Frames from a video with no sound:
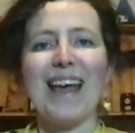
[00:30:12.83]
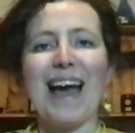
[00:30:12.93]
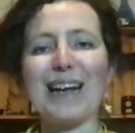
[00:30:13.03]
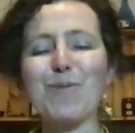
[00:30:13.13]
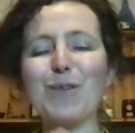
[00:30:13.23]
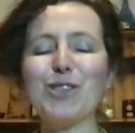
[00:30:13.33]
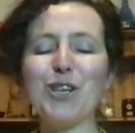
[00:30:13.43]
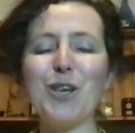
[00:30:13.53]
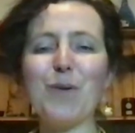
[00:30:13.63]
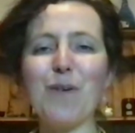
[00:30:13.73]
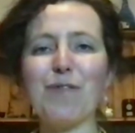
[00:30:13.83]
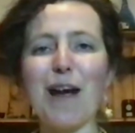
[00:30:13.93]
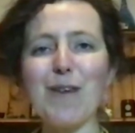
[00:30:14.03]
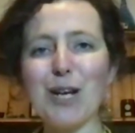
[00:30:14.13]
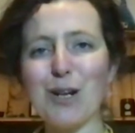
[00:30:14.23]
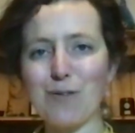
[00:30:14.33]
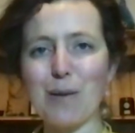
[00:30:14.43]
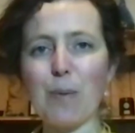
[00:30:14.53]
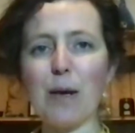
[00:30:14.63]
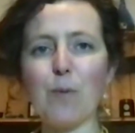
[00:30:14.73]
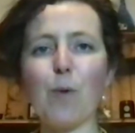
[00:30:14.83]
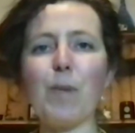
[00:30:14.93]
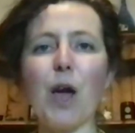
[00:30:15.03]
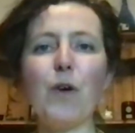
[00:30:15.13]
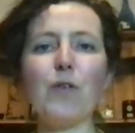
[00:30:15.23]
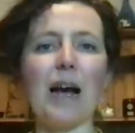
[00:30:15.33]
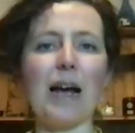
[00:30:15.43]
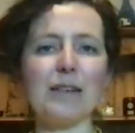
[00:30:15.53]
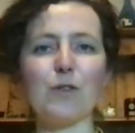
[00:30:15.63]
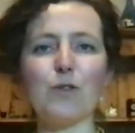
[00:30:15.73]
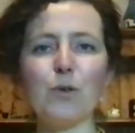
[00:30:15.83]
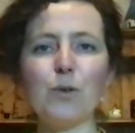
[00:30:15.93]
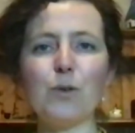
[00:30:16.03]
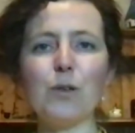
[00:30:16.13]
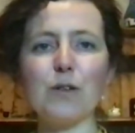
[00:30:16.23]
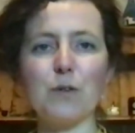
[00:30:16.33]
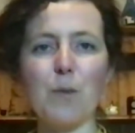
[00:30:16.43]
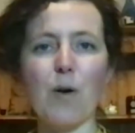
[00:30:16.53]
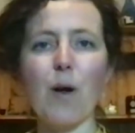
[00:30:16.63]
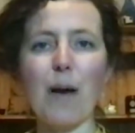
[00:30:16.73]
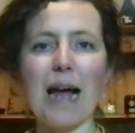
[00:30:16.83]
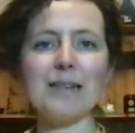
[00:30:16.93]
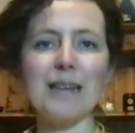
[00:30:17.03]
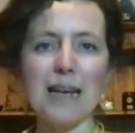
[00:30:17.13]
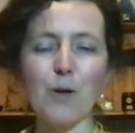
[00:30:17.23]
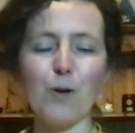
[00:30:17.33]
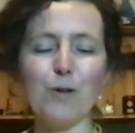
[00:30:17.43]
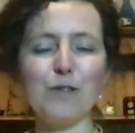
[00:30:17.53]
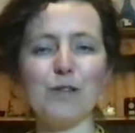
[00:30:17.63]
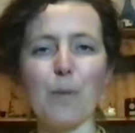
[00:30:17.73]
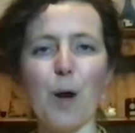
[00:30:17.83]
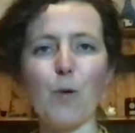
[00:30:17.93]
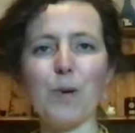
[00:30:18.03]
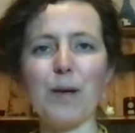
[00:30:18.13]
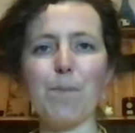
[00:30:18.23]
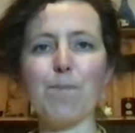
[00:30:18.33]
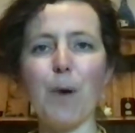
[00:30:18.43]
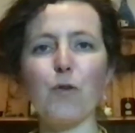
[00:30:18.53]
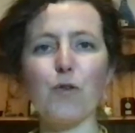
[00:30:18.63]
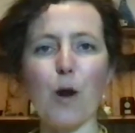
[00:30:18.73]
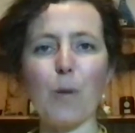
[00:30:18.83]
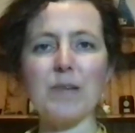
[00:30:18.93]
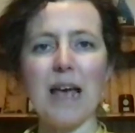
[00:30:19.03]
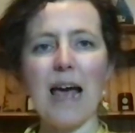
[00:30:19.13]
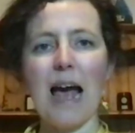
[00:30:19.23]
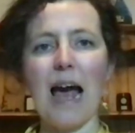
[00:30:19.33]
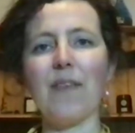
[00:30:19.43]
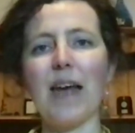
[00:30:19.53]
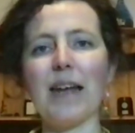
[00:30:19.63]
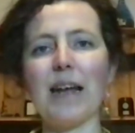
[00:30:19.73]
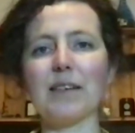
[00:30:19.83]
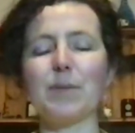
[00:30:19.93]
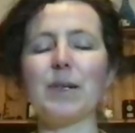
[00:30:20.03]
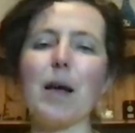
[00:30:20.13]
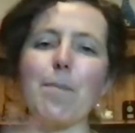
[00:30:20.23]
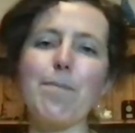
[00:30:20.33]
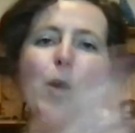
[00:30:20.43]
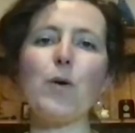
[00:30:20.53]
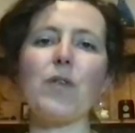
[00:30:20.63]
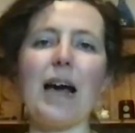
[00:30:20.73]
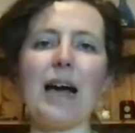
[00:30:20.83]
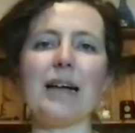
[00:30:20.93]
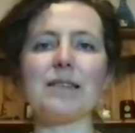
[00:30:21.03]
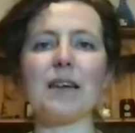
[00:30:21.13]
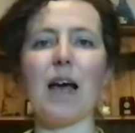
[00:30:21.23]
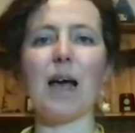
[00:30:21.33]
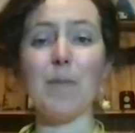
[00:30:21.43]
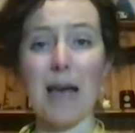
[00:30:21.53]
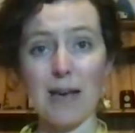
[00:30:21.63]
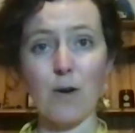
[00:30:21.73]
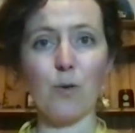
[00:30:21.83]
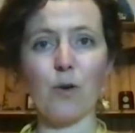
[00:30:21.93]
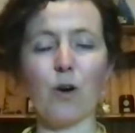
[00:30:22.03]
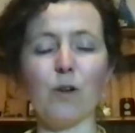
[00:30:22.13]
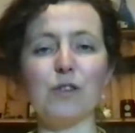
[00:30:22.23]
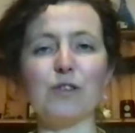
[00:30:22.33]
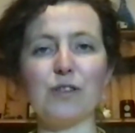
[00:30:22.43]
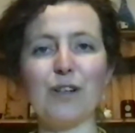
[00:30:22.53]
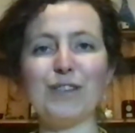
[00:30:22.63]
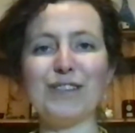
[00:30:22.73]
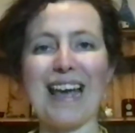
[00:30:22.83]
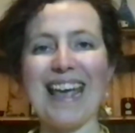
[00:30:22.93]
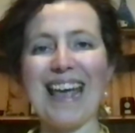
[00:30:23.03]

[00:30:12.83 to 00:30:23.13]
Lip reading: And I'm wishing you a very lovely week. We'll be over at Adorn tomorrow and Acorn, so we're open in both shops. And then Adam and I are both at Acorn on Sunday.